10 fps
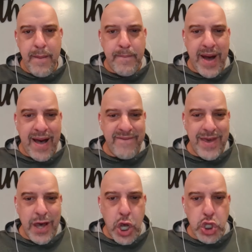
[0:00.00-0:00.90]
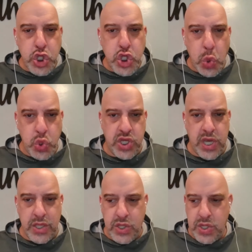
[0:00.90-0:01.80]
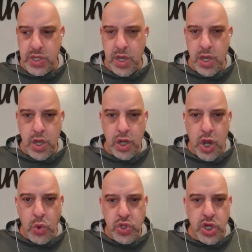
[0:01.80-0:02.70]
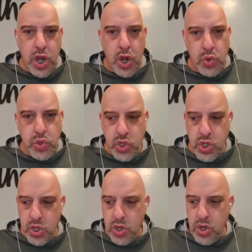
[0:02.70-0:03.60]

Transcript: Mafia Associates, coast to coast,